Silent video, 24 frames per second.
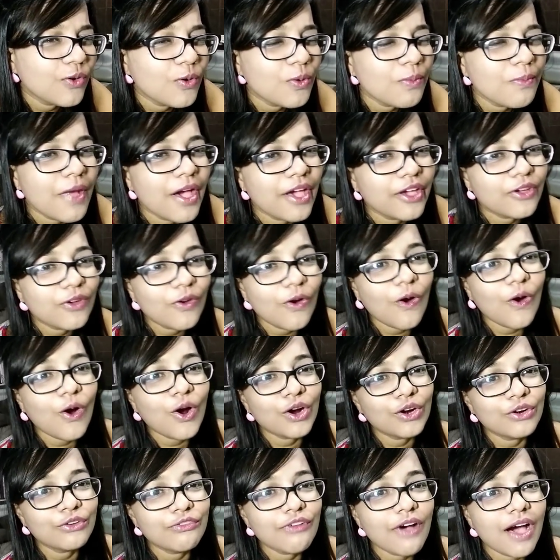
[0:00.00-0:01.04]
oh my
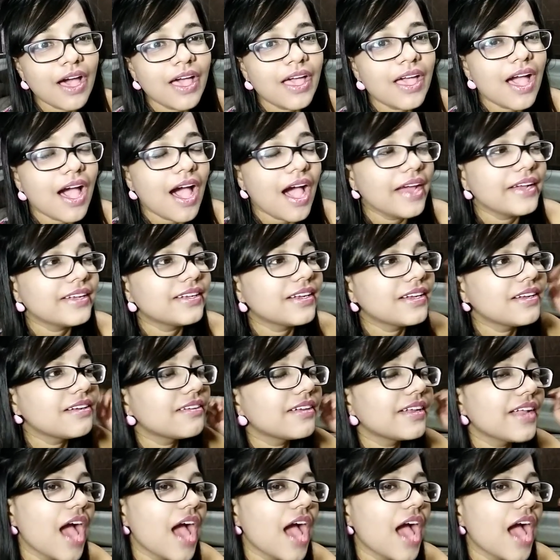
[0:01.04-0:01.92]
god, why I didn't